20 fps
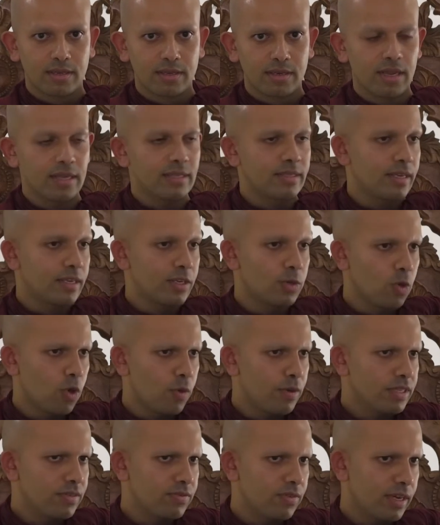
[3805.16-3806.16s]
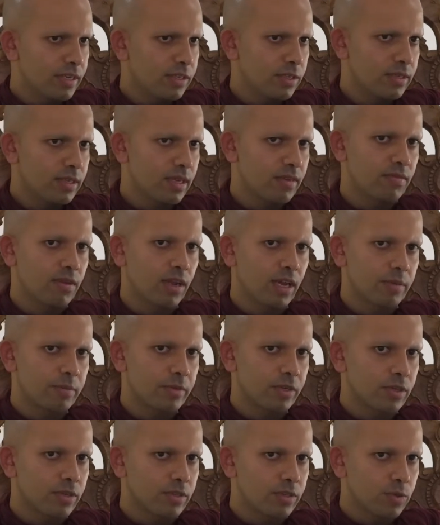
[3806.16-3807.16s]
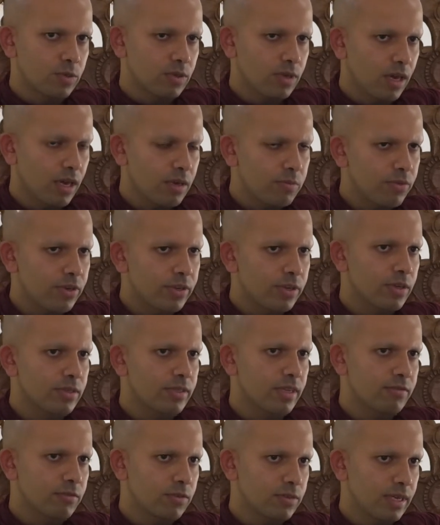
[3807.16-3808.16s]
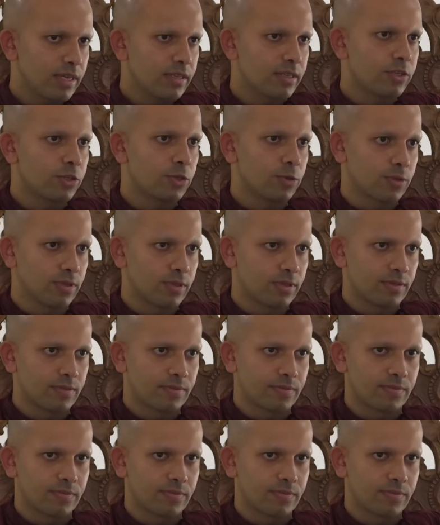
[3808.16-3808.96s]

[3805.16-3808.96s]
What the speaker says: Let's say you always find yourself lying because you can't bring yourself to say the truth.